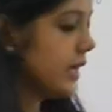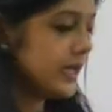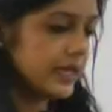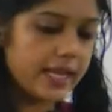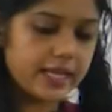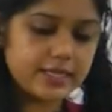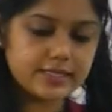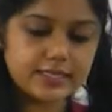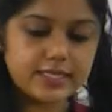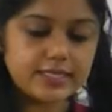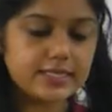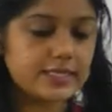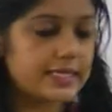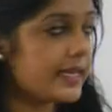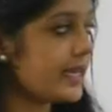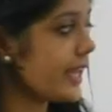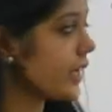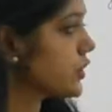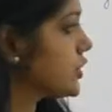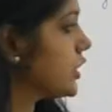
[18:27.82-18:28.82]
Next is
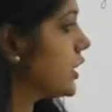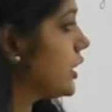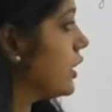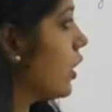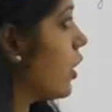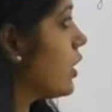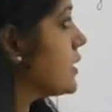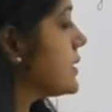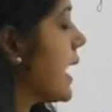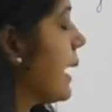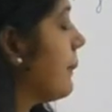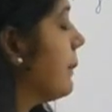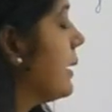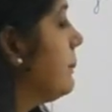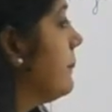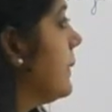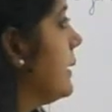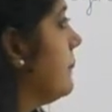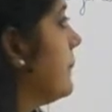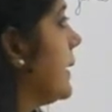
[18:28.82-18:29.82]
Election Laws
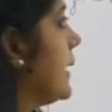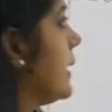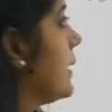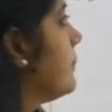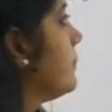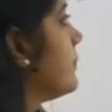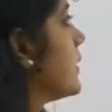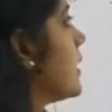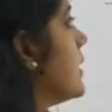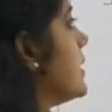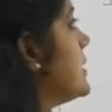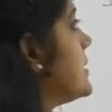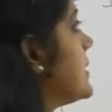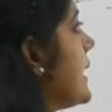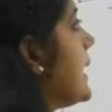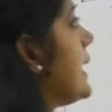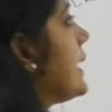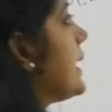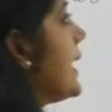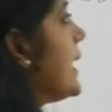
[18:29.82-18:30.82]
Amendment Bill.
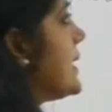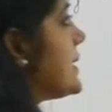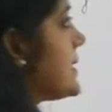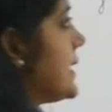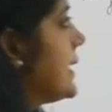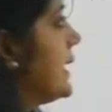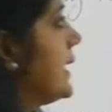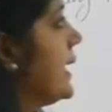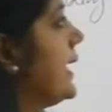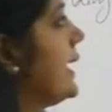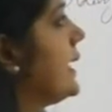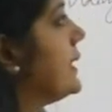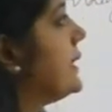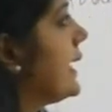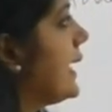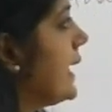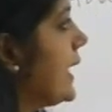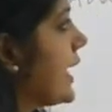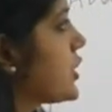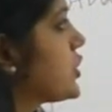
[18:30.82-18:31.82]
See, recently,
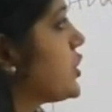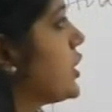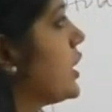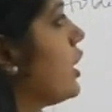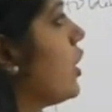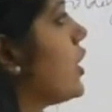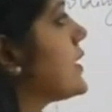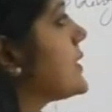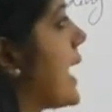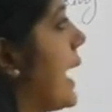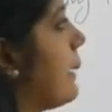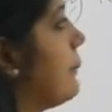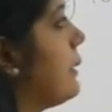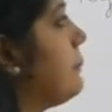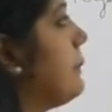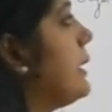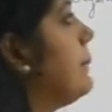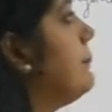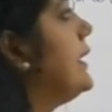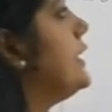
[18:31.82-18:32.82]
the Election Laws
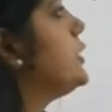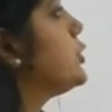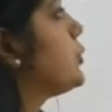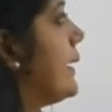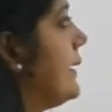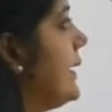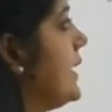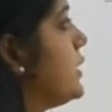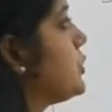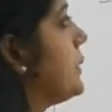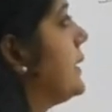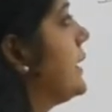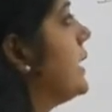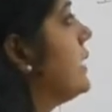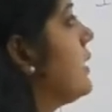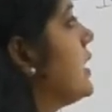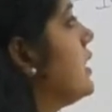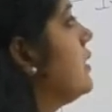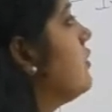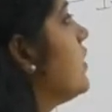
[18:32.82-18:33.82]
Amendment Bill
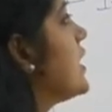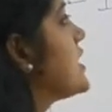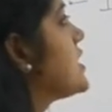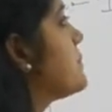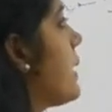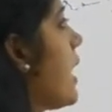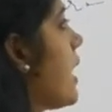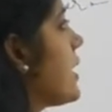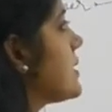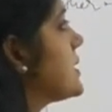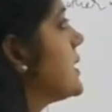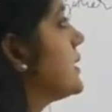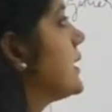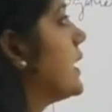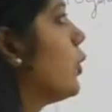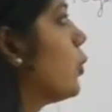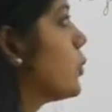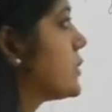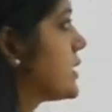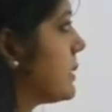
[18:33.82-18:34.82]
2021 was passed in
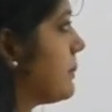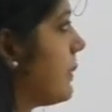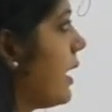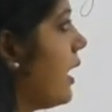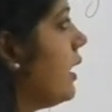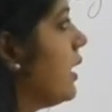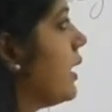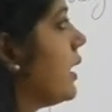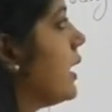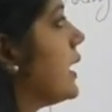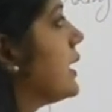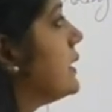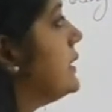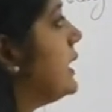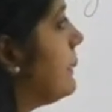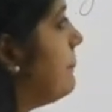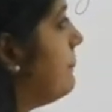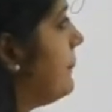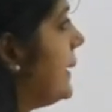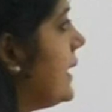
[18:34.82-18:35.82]
the Lok Sabha.
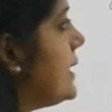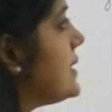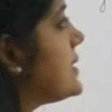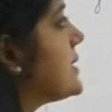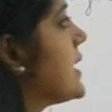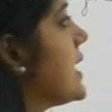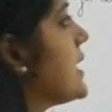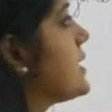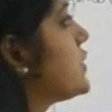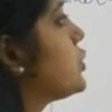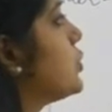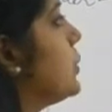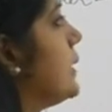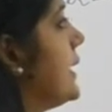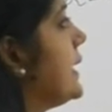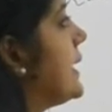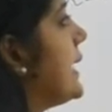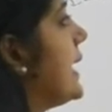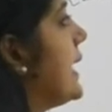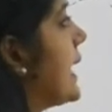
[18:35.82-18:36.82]
The bill seeks to
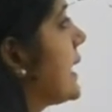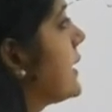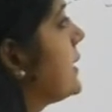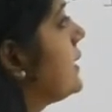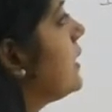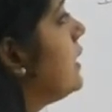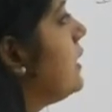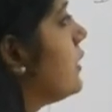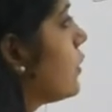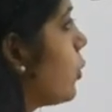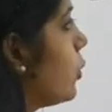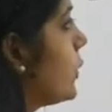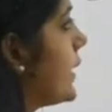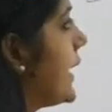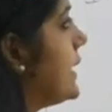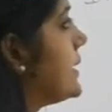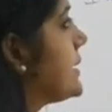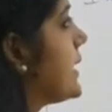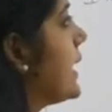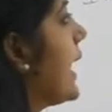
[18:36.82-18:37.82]
link electoral roll
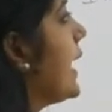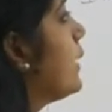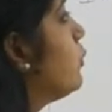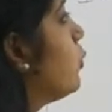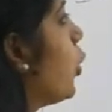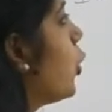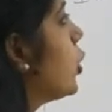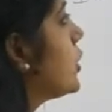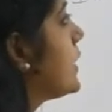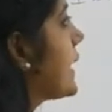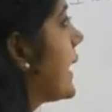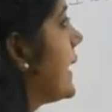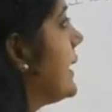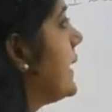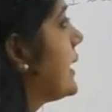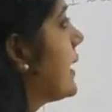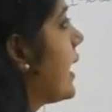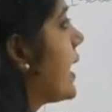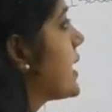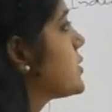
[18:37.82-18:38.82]
data and voter
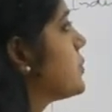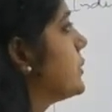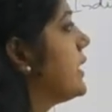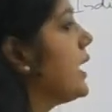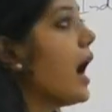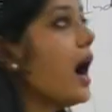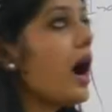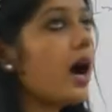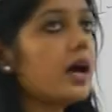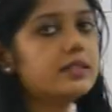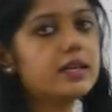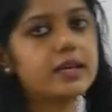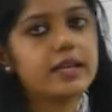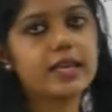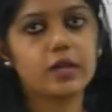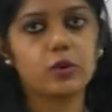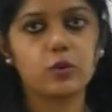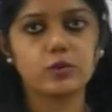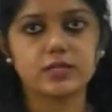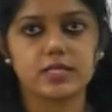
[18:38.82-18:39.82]
ID cards with the
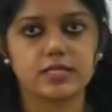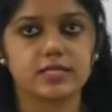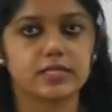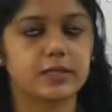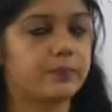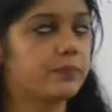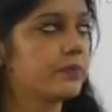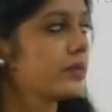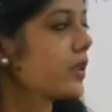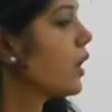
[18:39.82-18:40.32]
Aadhaar ecosystem.